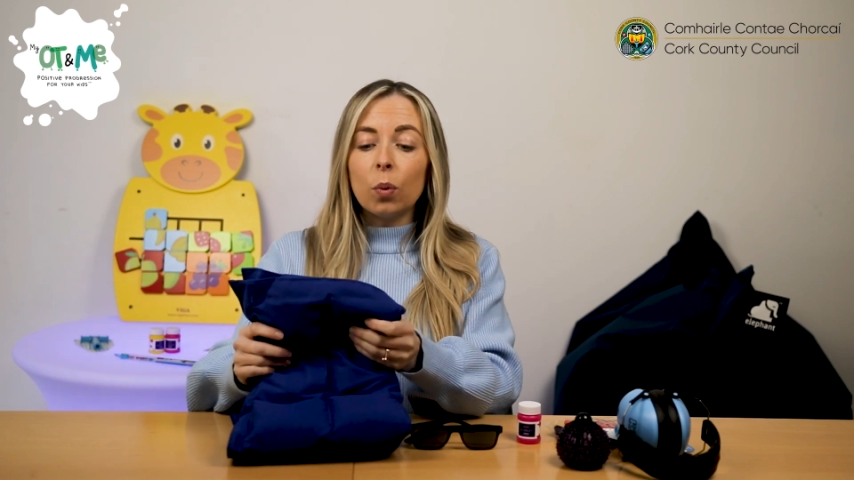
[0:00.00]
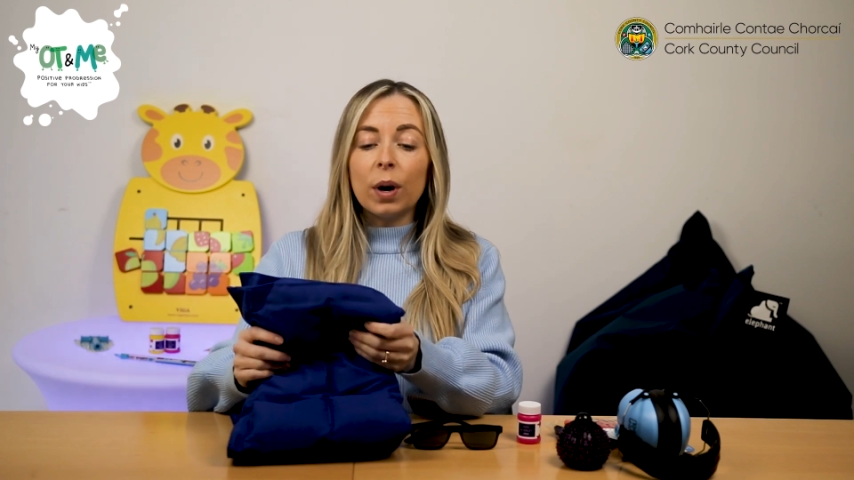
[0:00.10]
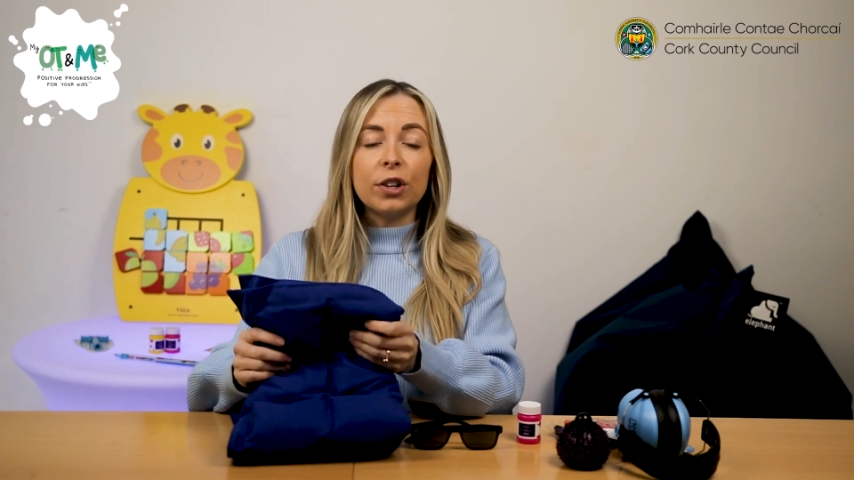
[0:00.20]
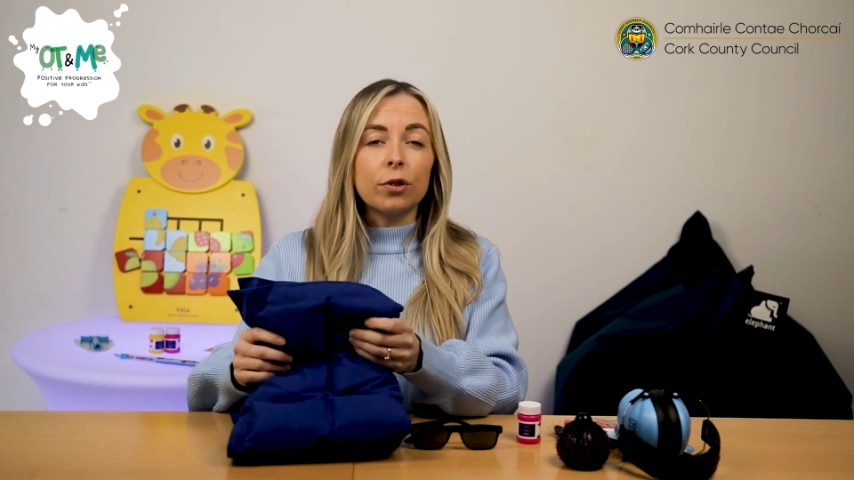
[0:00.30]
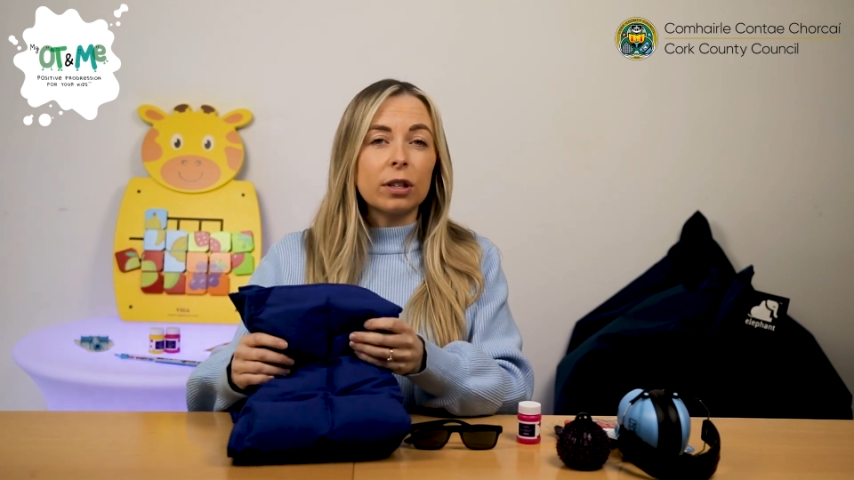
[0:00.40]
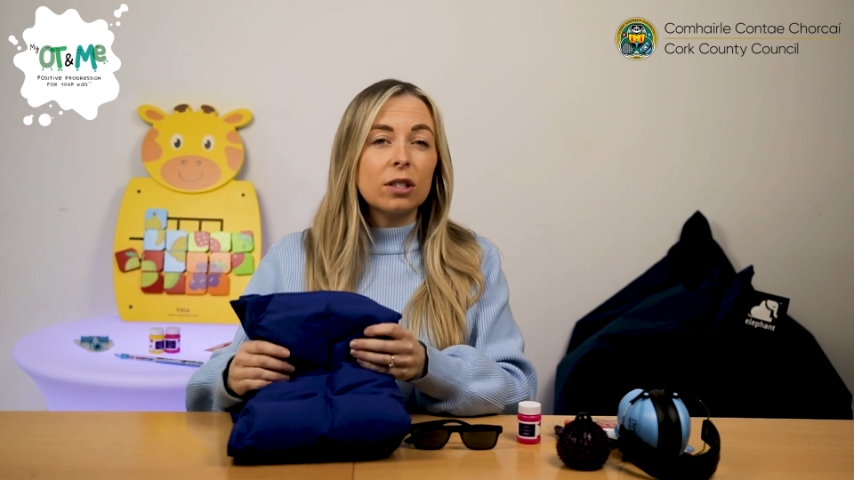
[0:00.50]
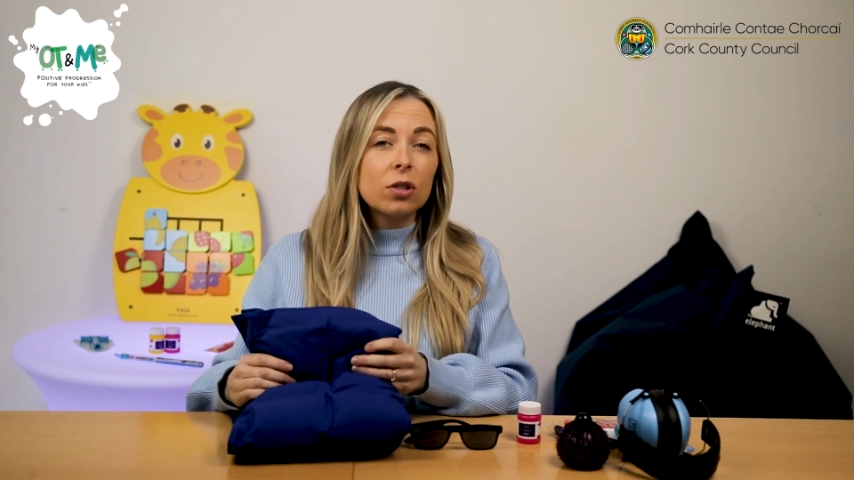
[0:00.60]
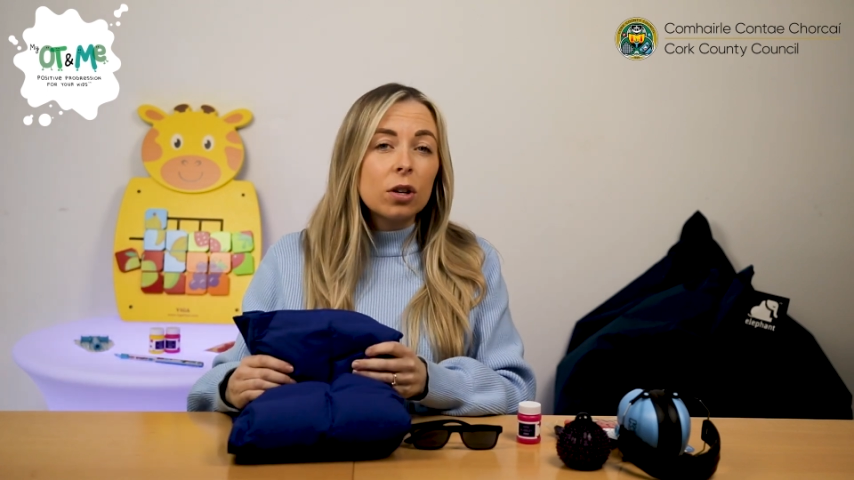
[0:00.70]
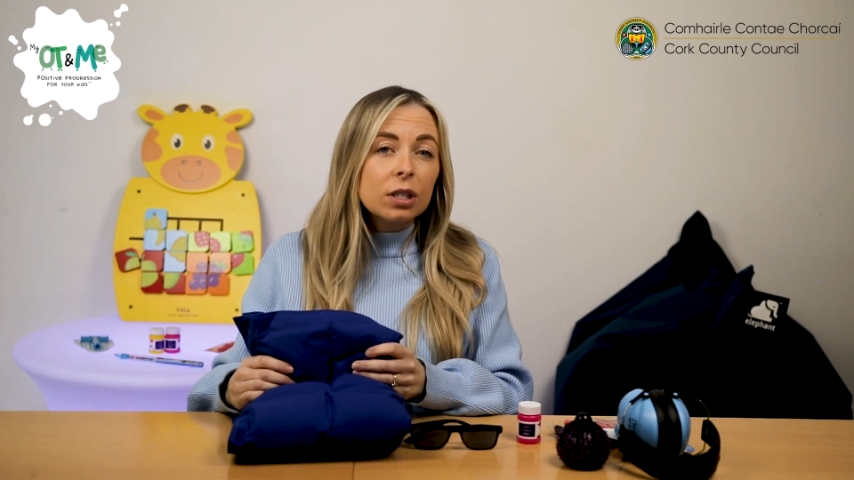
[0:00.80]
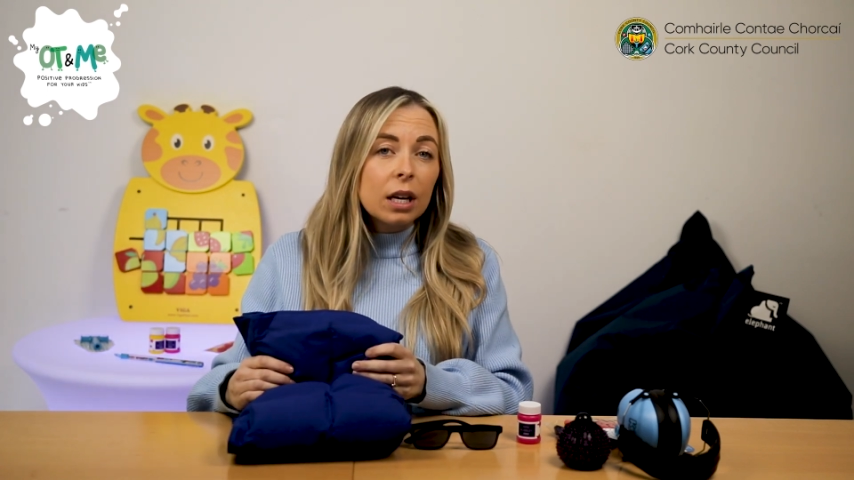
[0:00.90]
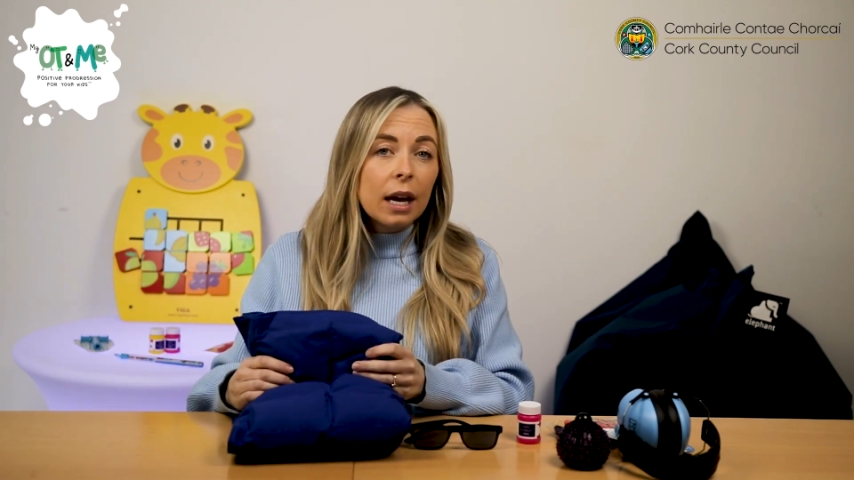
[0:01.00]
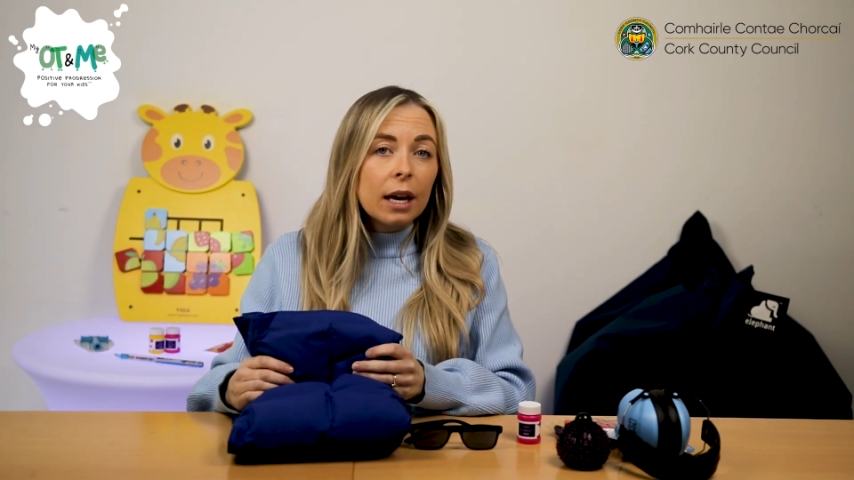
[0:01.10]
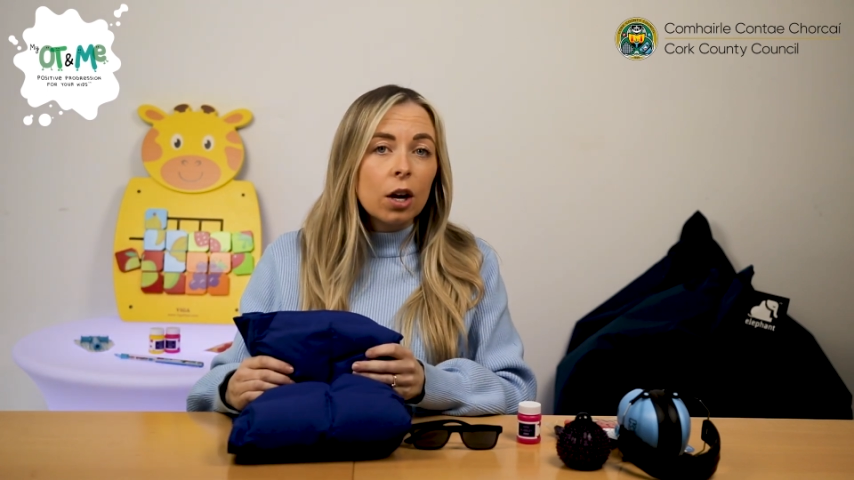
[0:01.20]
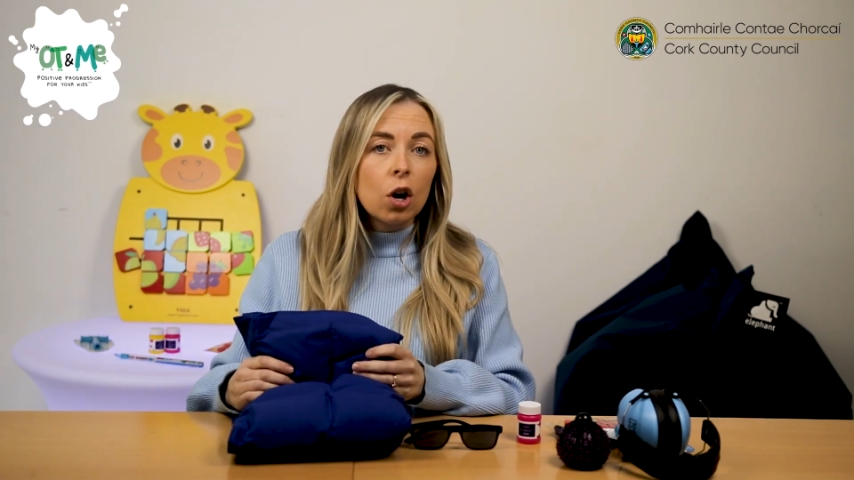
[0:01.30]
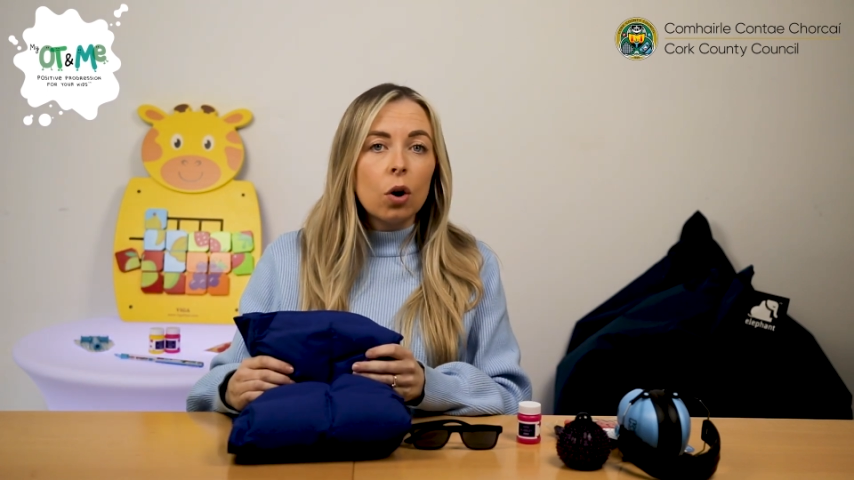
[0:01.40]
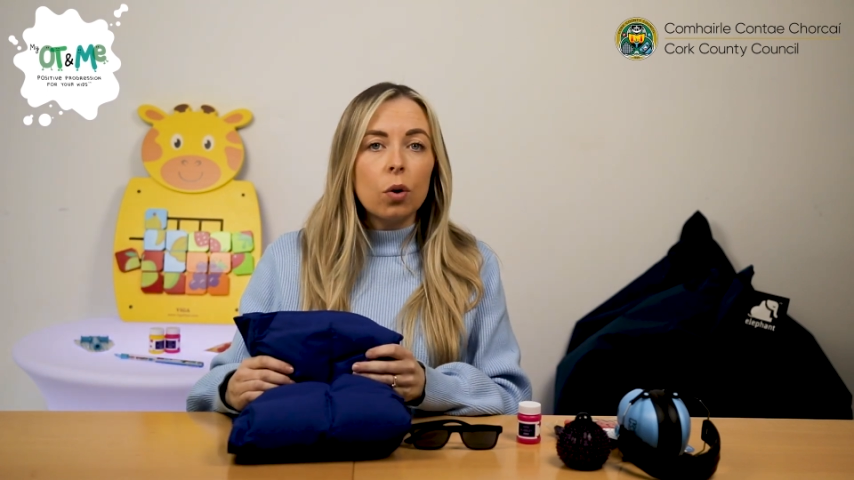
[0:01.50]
when you're studying